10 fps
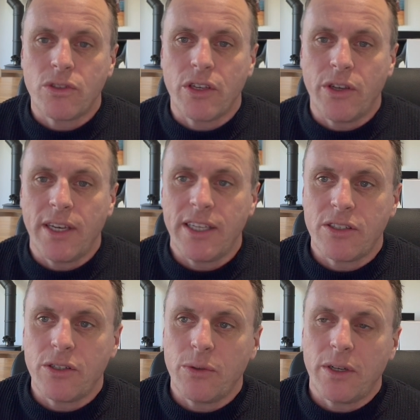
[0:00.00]
So you need
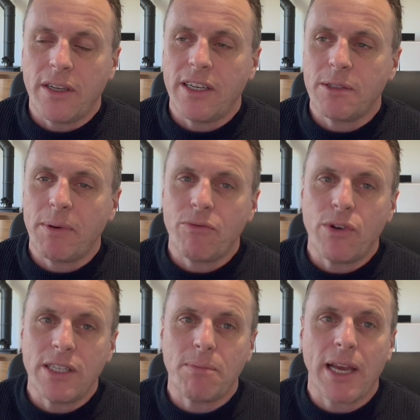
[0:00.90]
to be
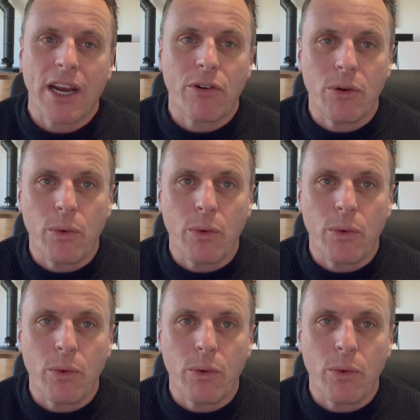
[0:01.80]
reasonably accurate